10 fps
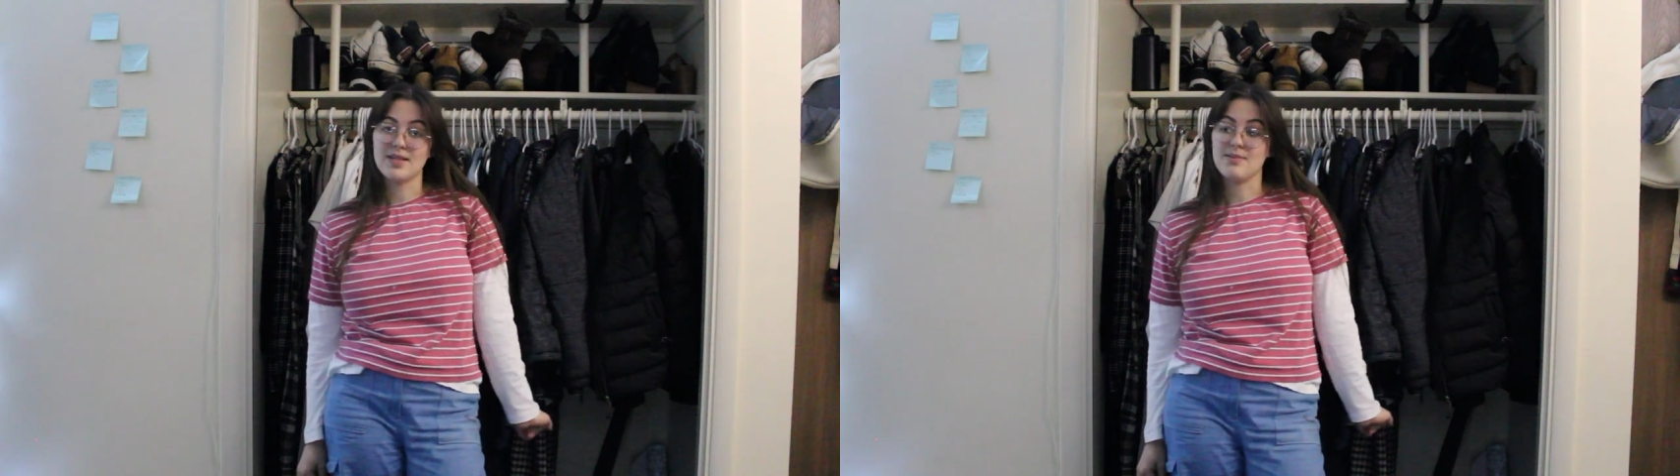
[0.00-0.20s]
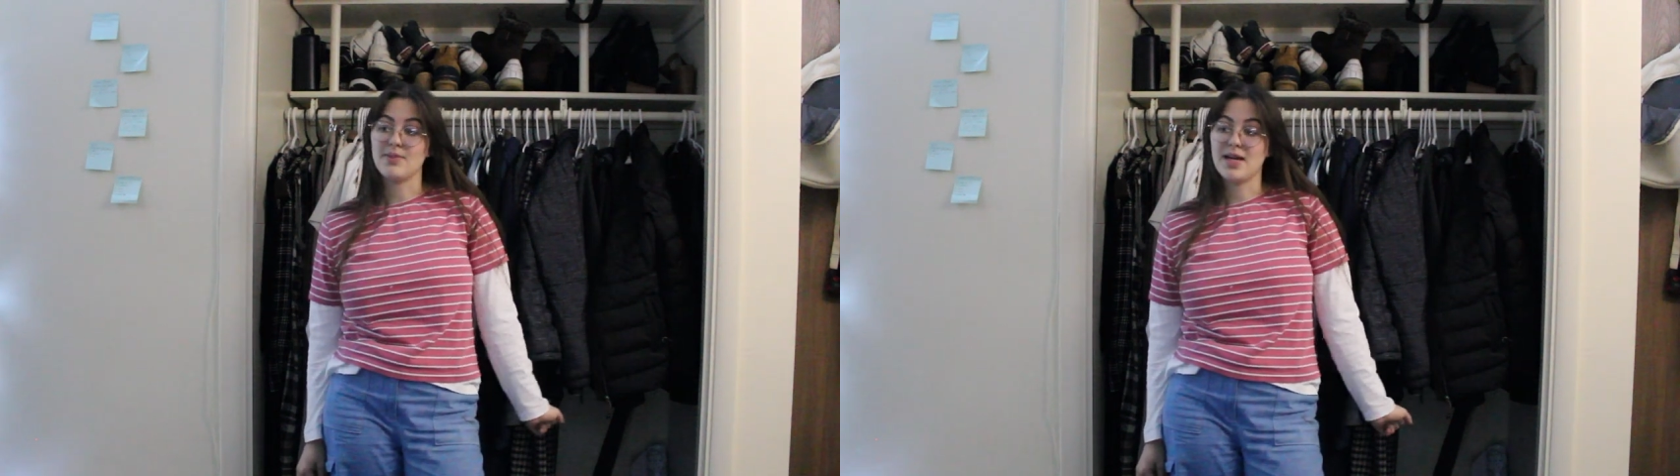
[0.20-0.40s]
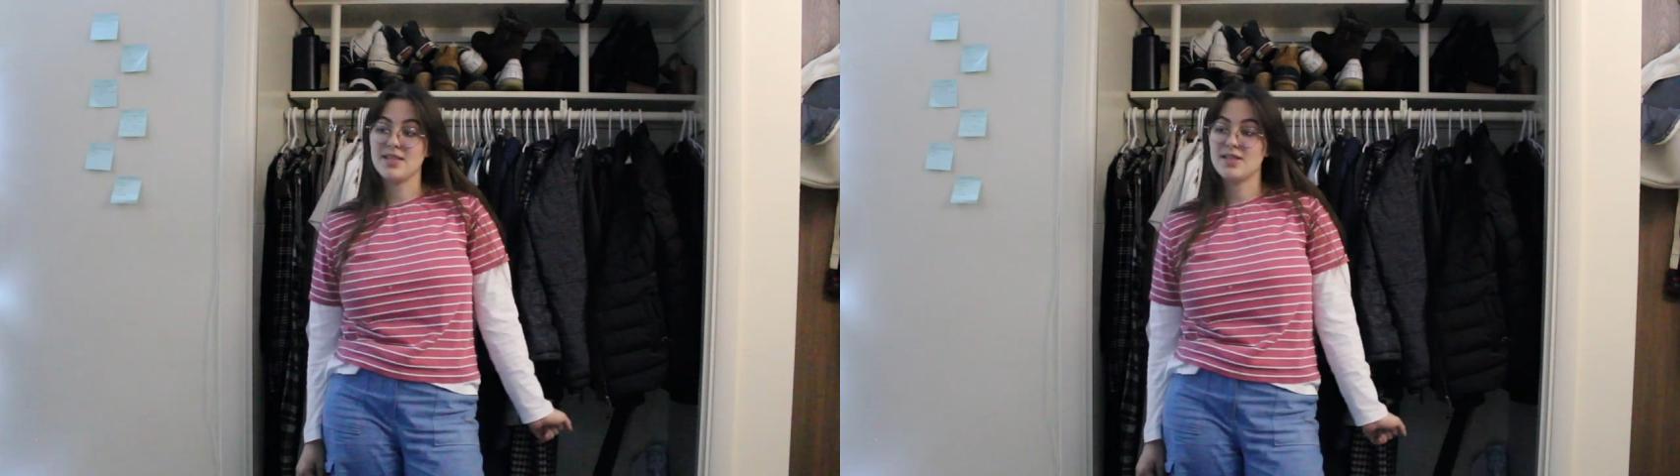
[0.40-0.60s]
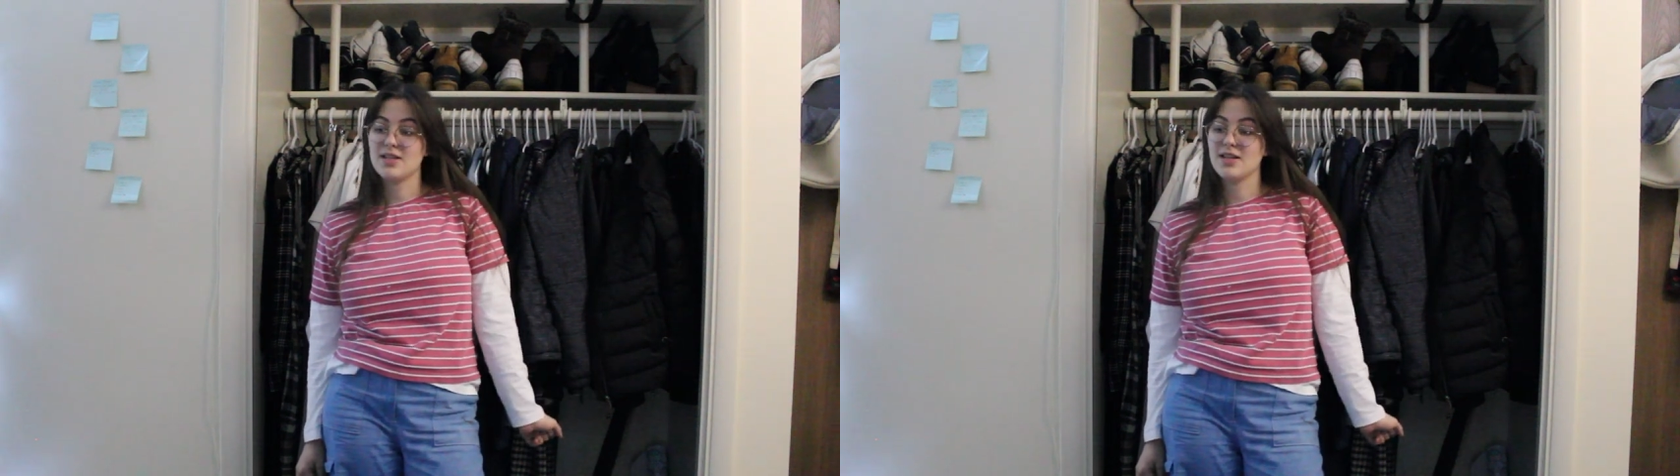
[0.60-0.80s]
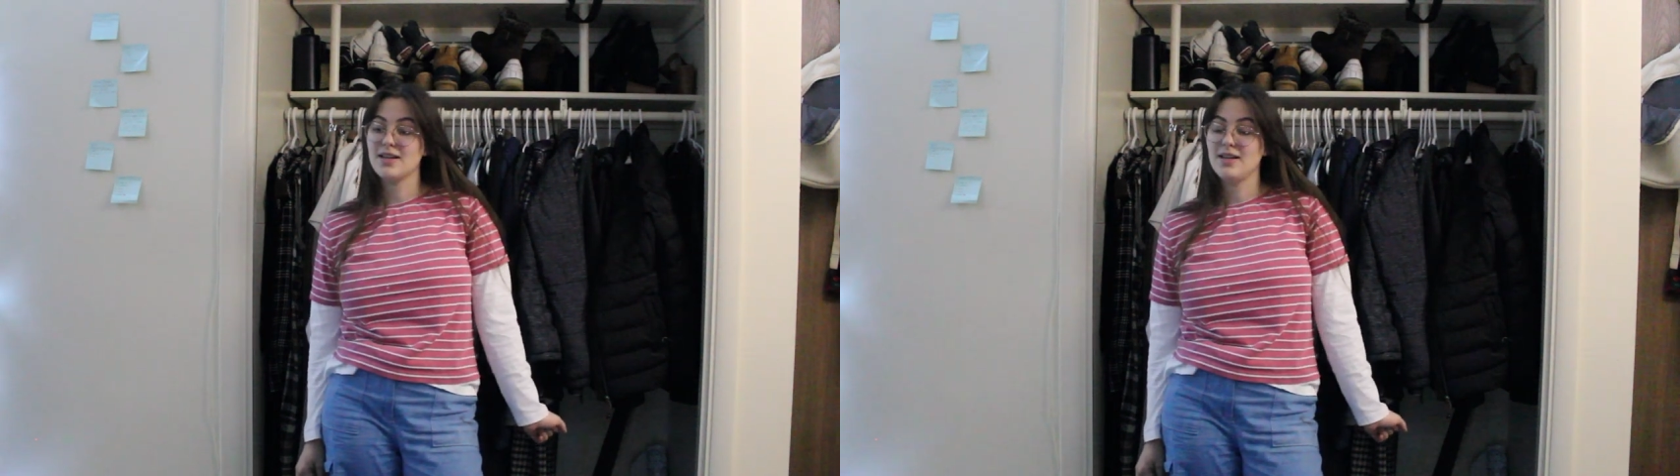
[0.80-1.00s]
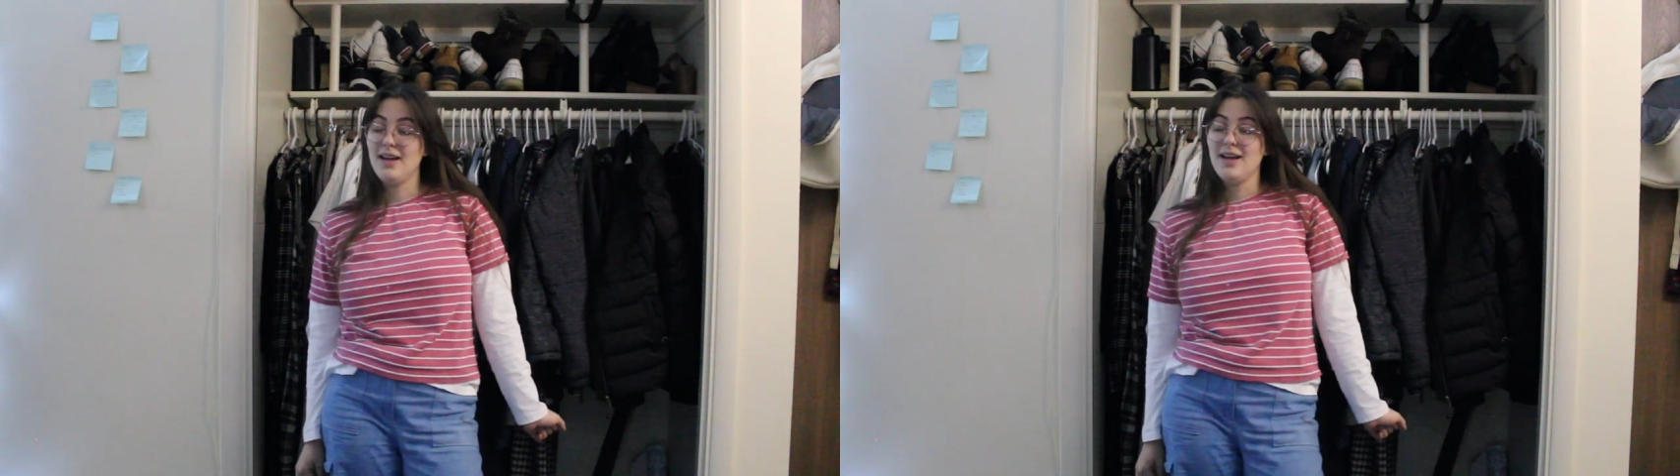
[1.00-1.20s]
semester,